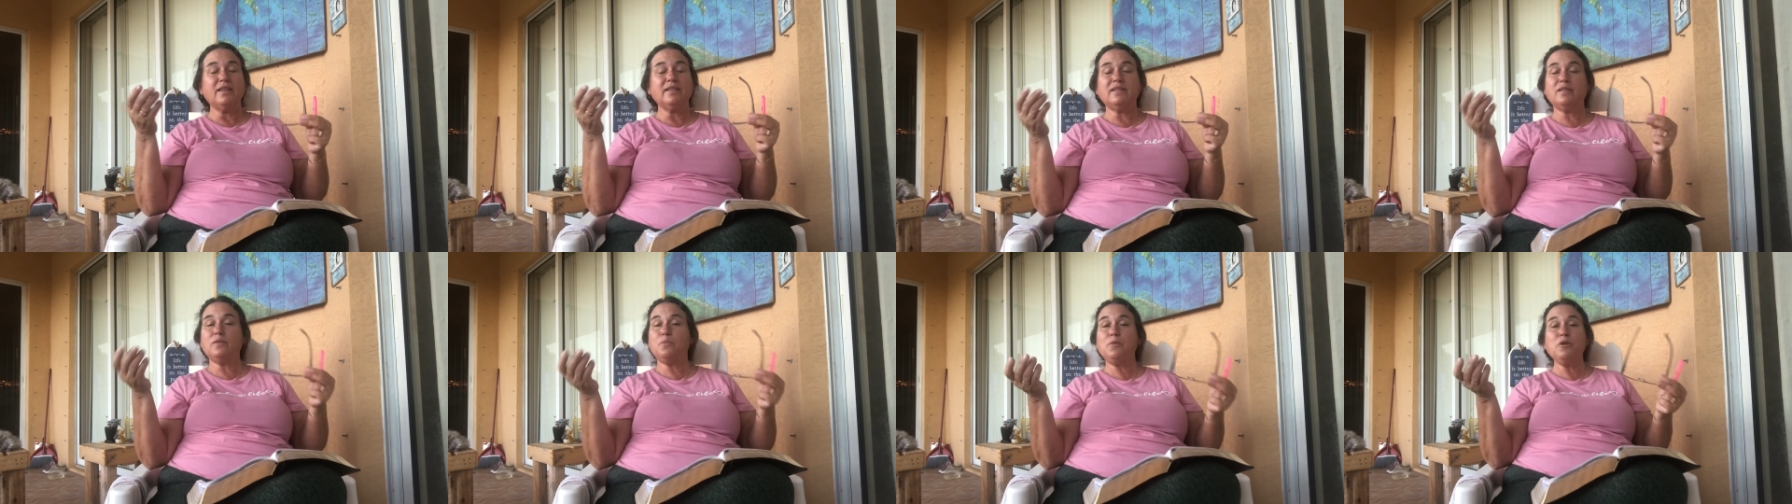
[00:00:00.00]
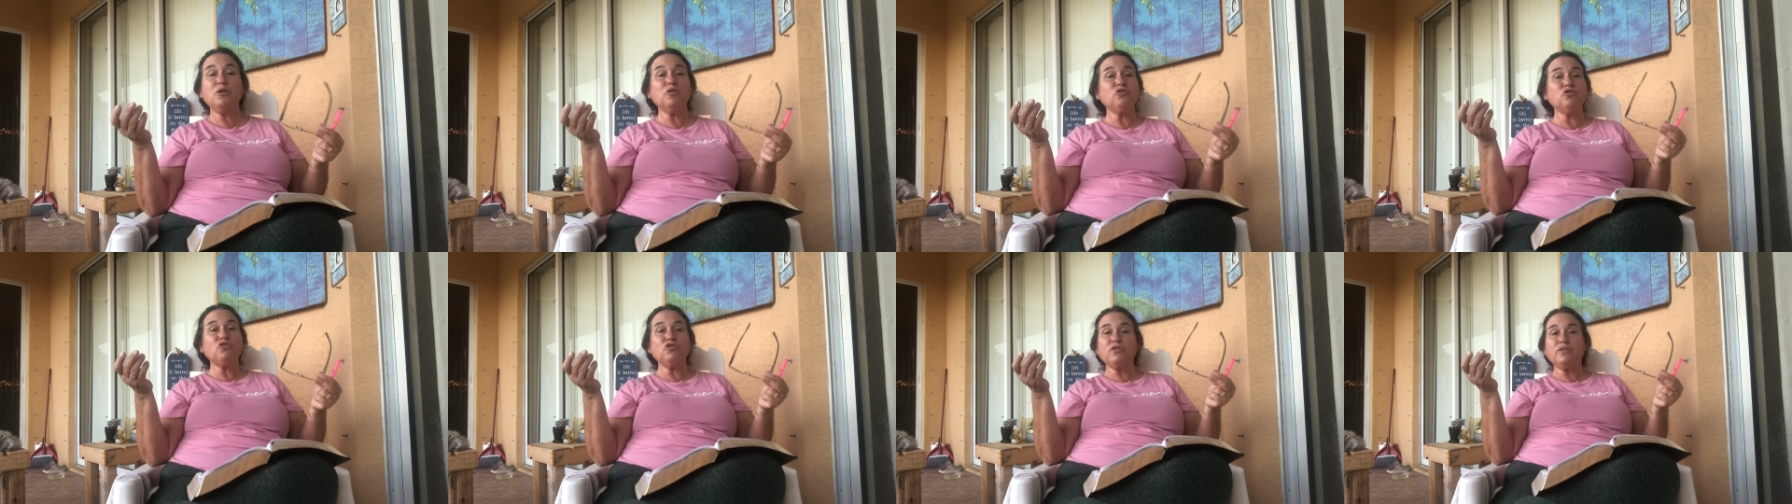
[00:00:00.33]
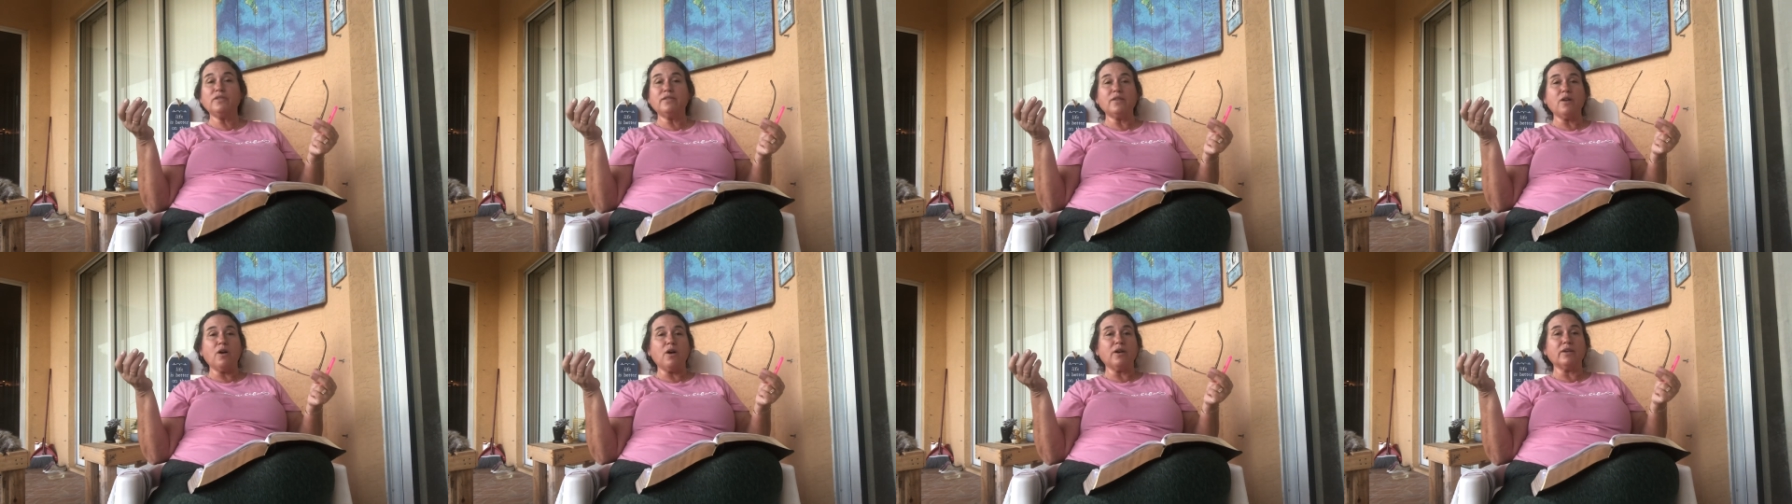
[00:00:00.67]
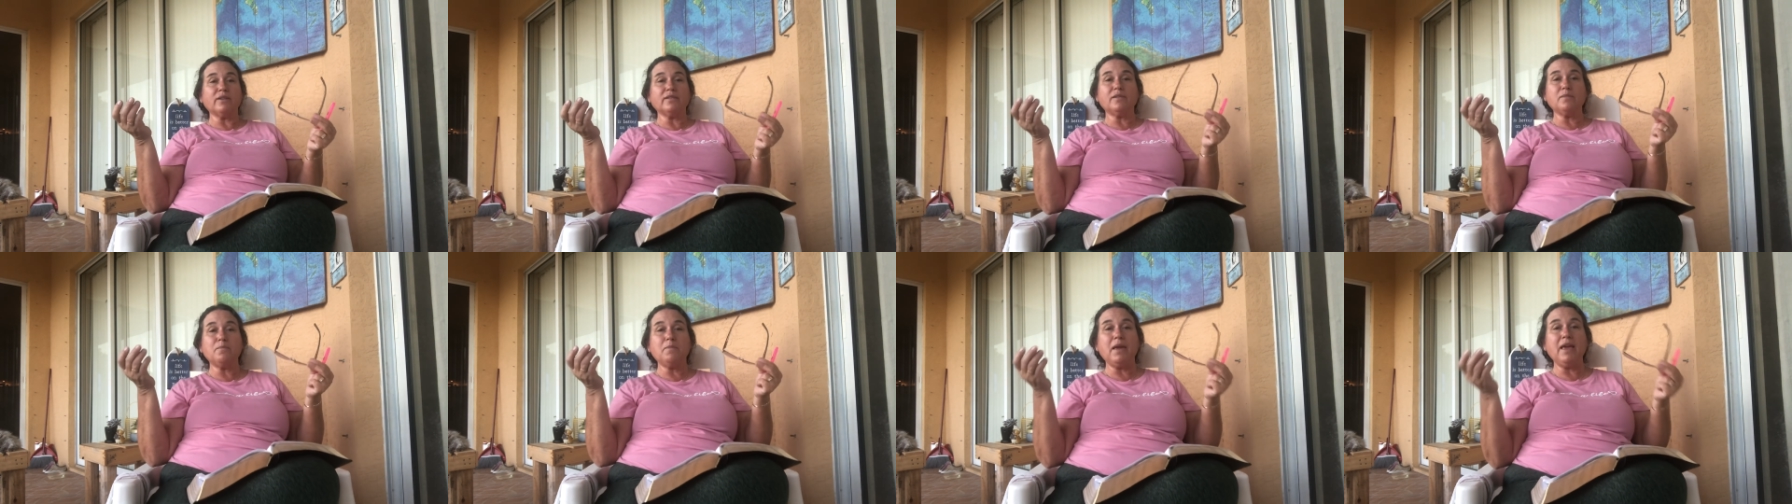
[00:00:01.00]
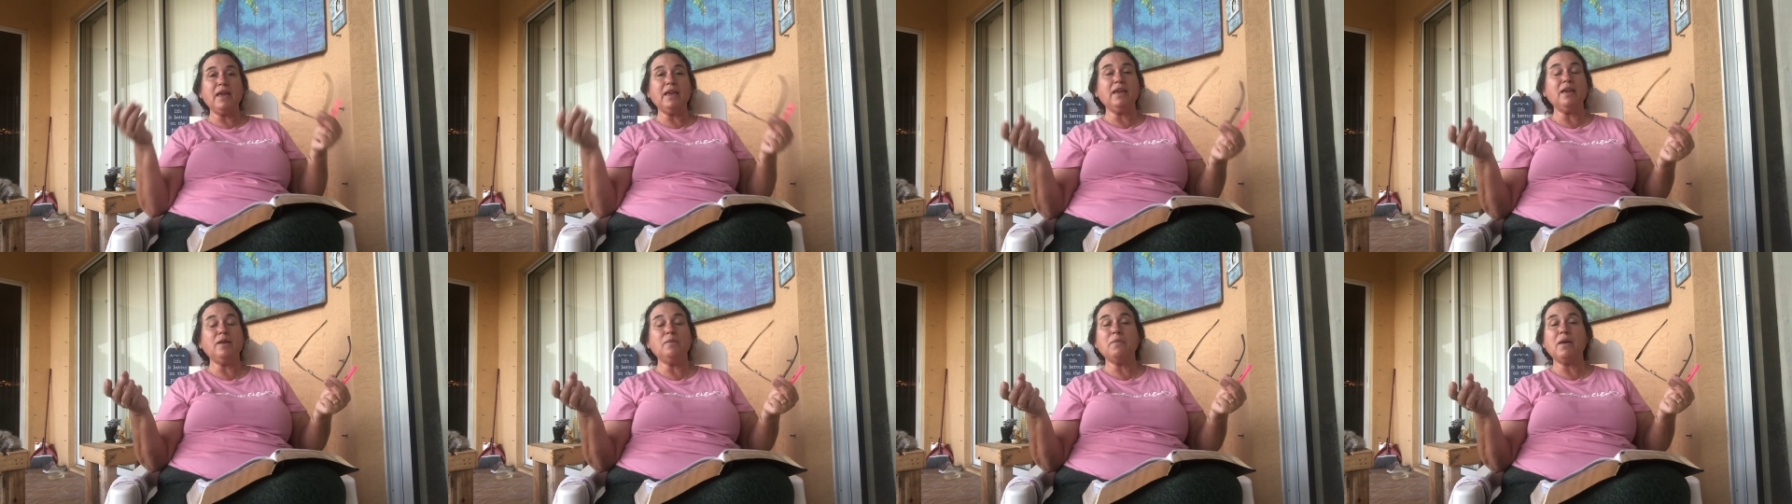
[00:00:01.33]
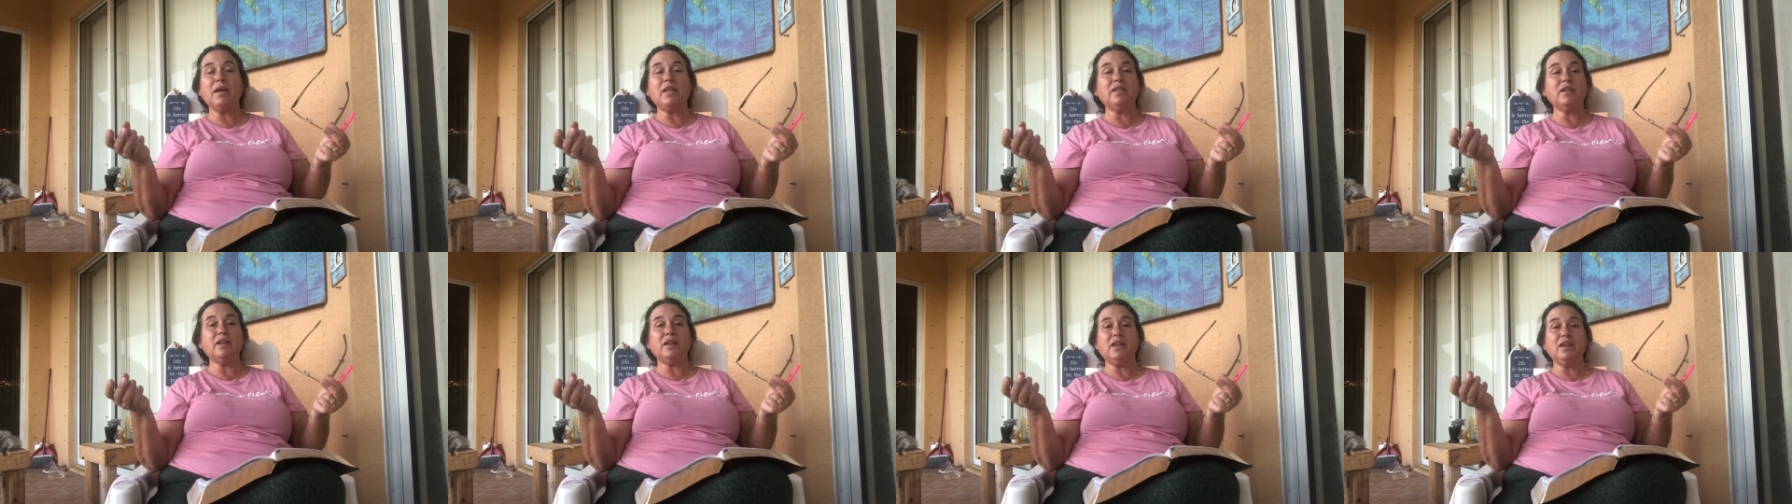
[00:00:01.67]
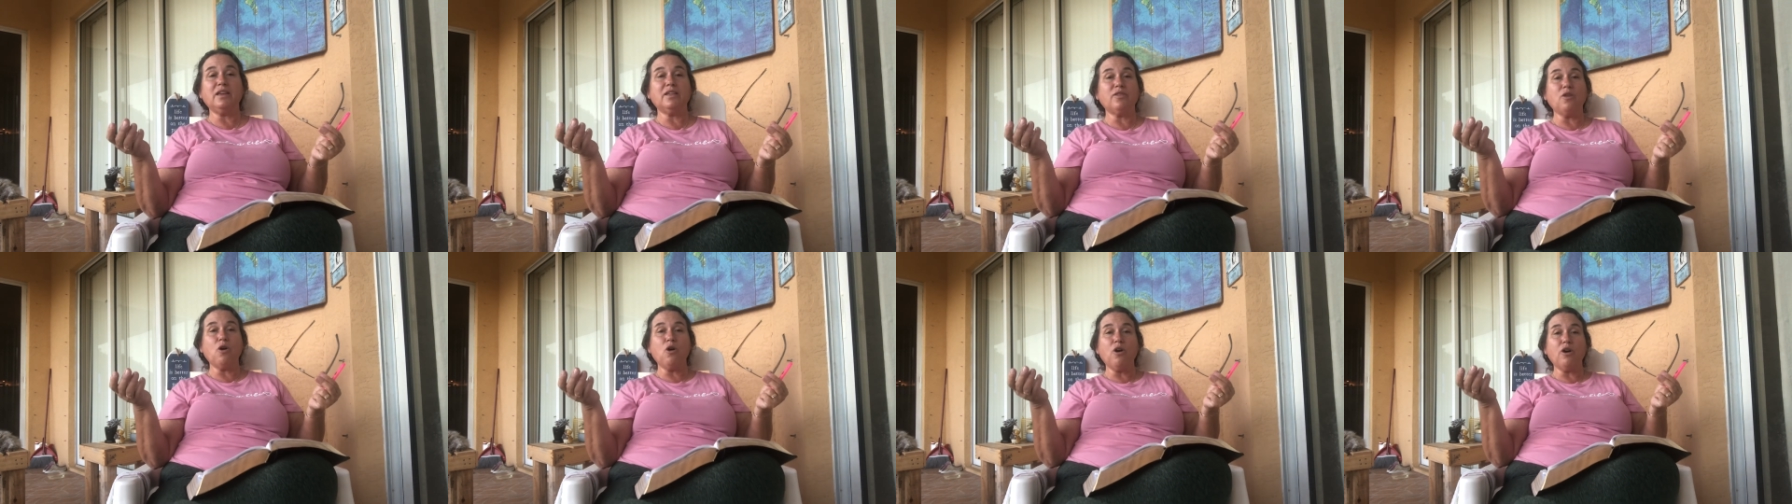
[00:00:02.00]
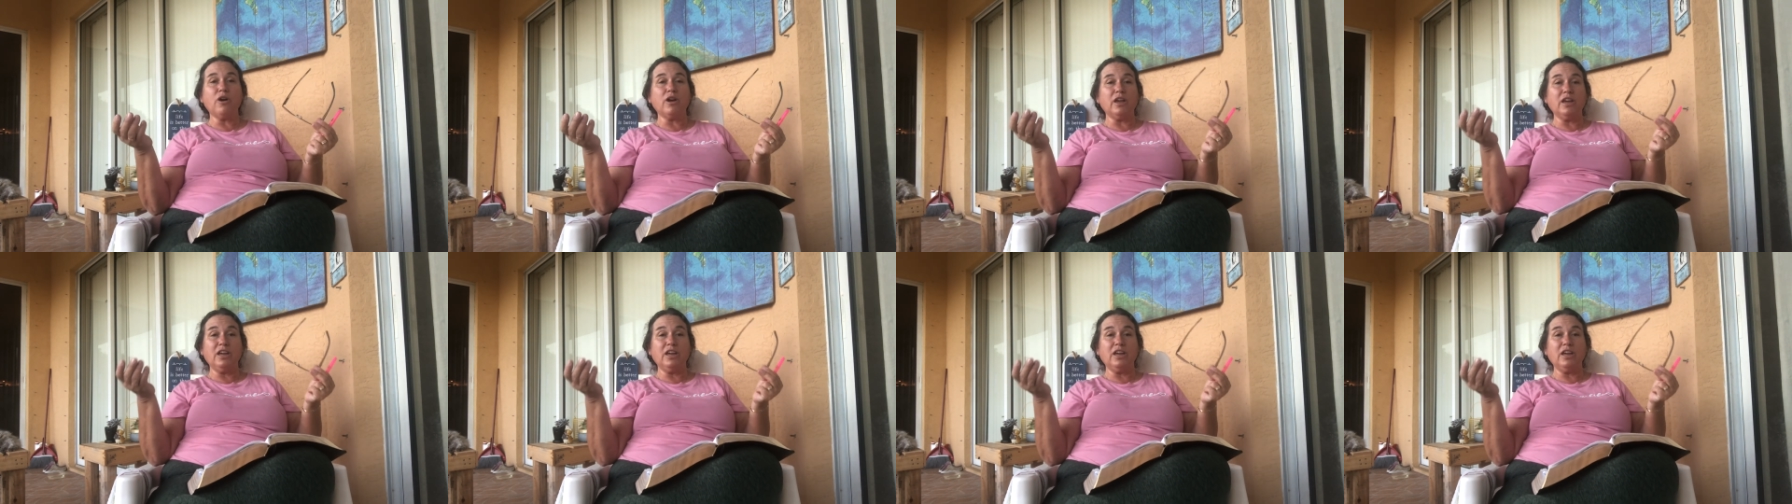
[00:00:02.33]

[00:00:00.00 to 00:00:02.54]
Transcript: spiritual songs, making melody in the heart